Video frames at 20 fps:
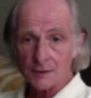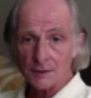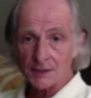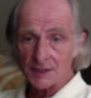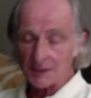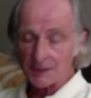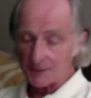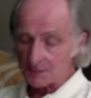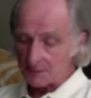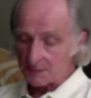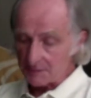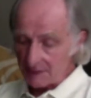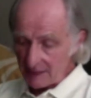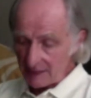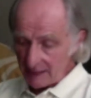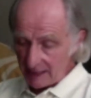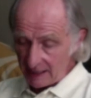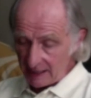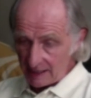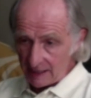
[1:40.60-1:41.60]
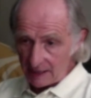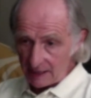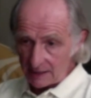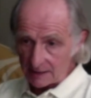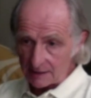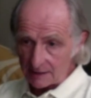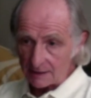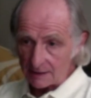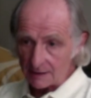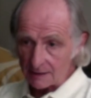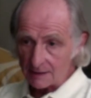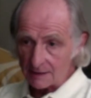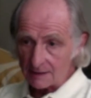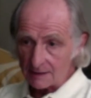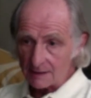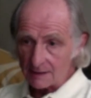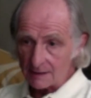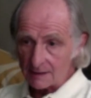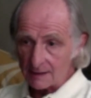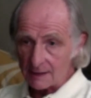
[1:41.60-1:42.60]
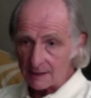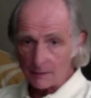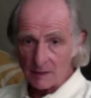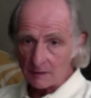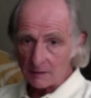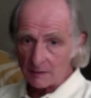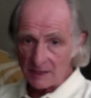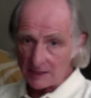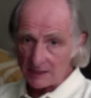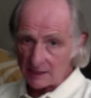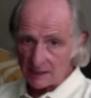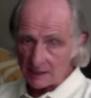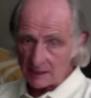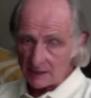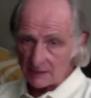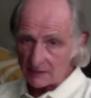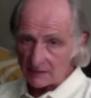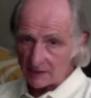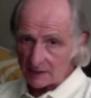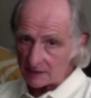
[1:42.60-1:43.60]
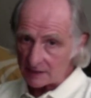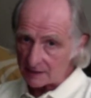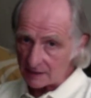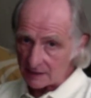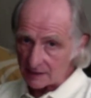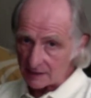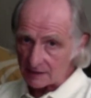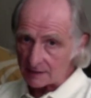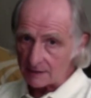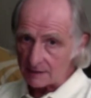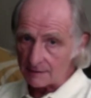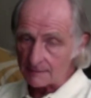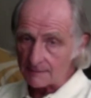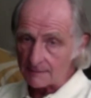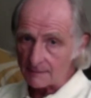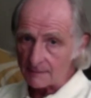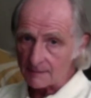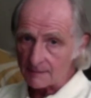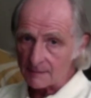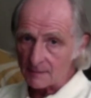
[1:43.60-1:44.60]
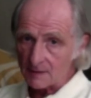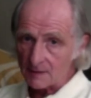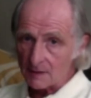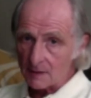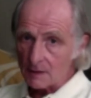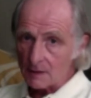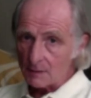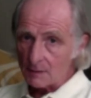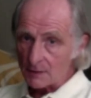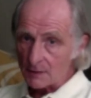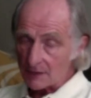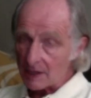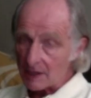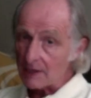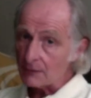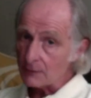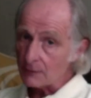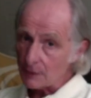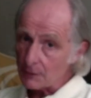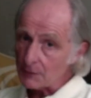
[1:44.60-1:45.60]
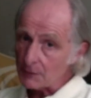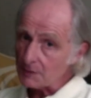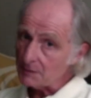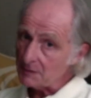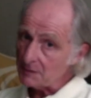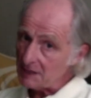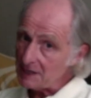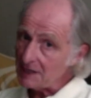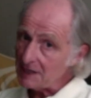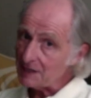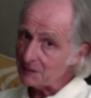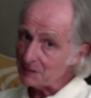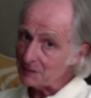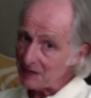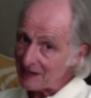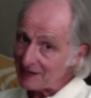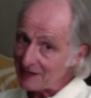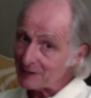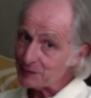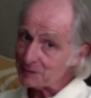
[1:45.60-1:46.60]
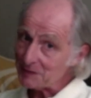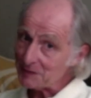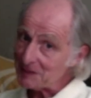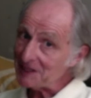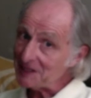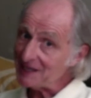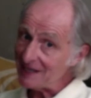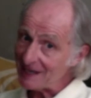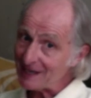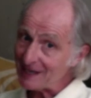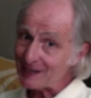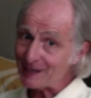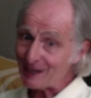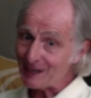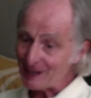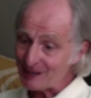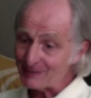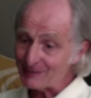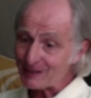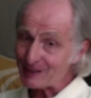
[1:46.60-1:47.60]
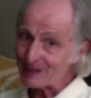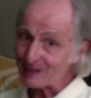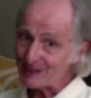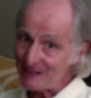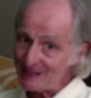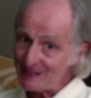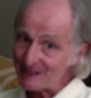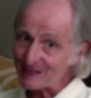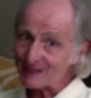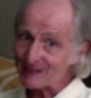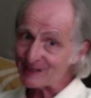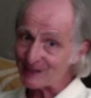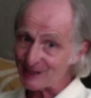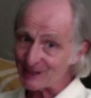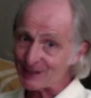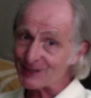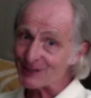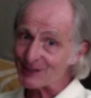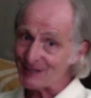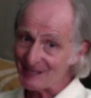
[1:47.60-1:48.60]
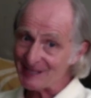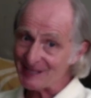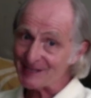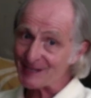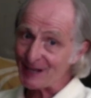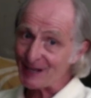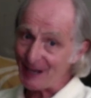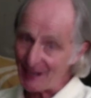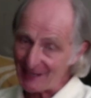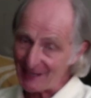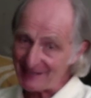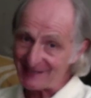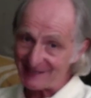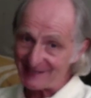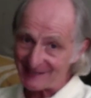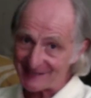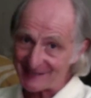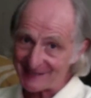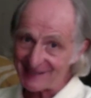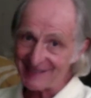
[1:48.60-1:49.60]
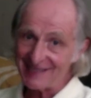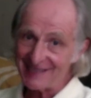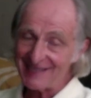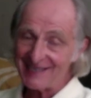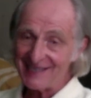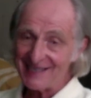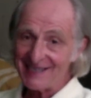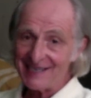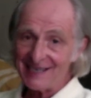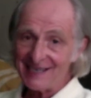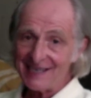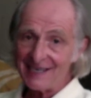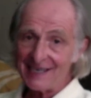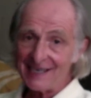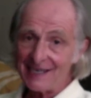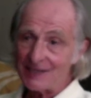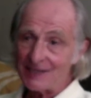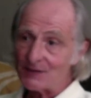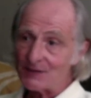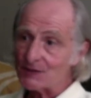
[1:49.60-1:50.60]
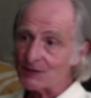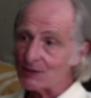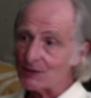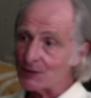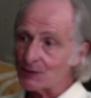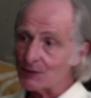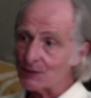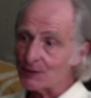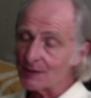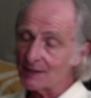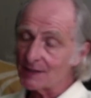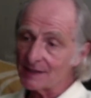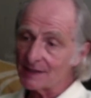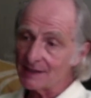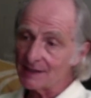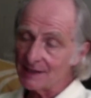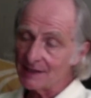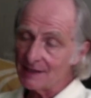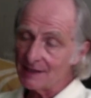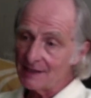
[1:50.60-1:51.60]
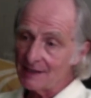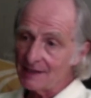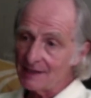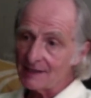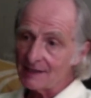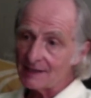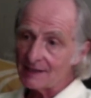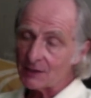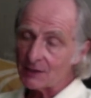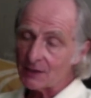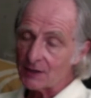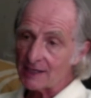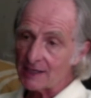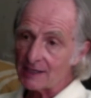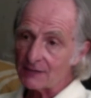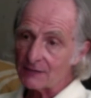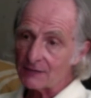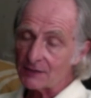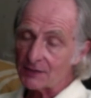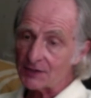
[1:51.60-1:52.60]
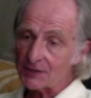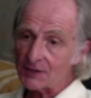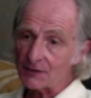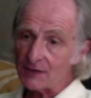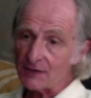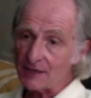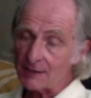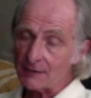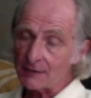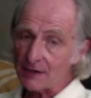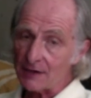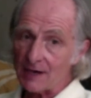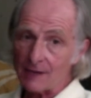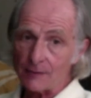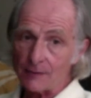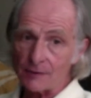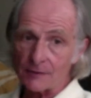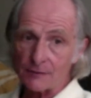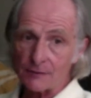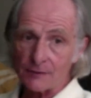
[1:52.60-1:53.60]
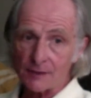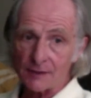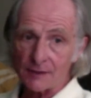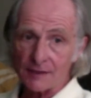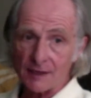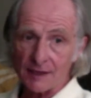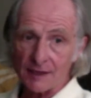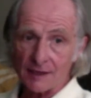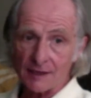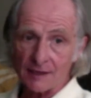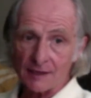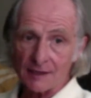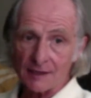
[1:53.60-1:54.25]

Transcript: early to mid 80s, MME didn't even exist. But I wrote a media management and economics thesis under his guidance. And so, you know, I can really credit Robert with,